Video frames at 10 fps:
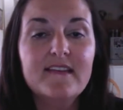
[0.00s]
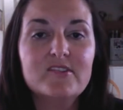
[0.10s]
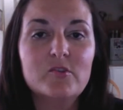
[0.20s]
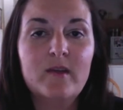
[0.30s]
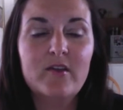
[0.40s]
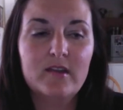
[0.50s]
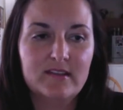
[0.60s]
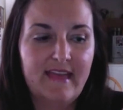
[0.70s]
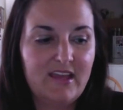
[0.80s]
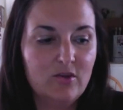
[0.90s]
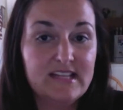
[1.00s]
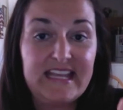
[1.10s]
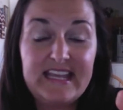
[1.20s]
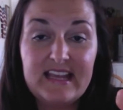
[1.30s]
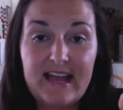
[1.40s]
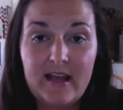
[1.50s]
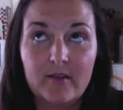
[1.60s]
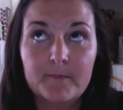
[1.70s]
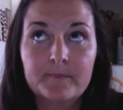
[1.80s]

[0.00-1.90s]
There's a way you could like use a